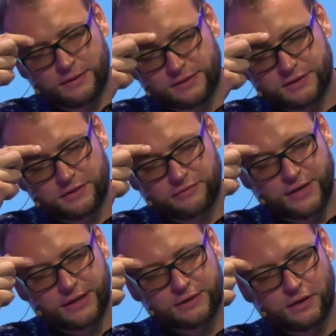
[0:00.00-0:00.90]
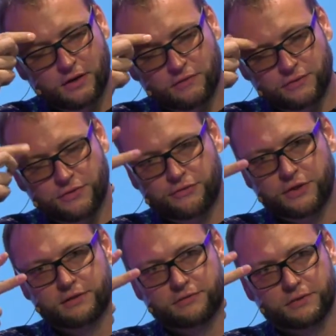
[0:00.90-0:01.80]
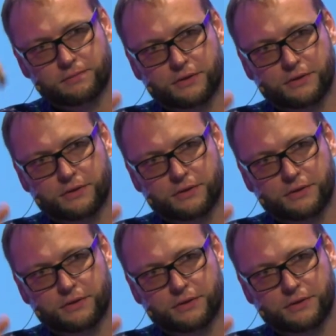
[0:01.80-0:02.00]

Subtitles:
is the effect of 3 different